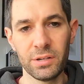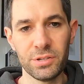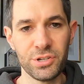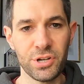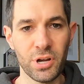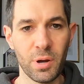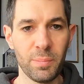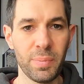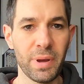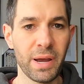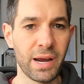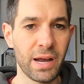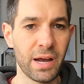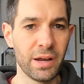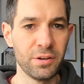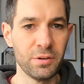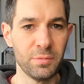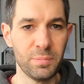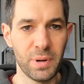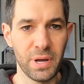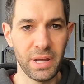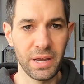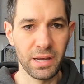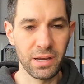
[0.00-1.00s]
jump back on
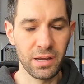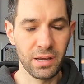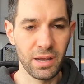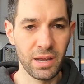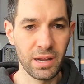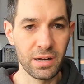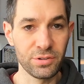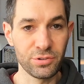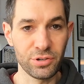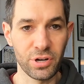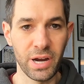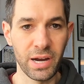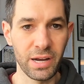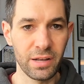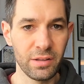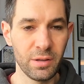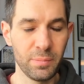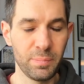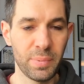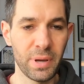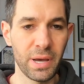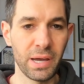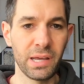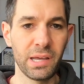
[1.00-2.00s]
your bike, and try and
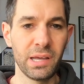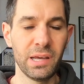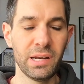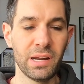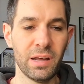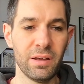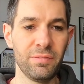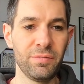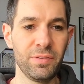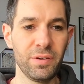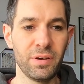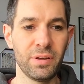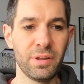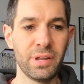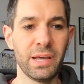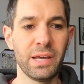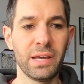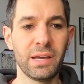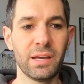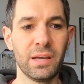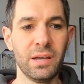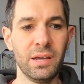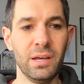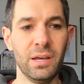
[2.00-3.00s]
clip back in, I feel
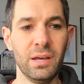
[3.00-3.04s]
like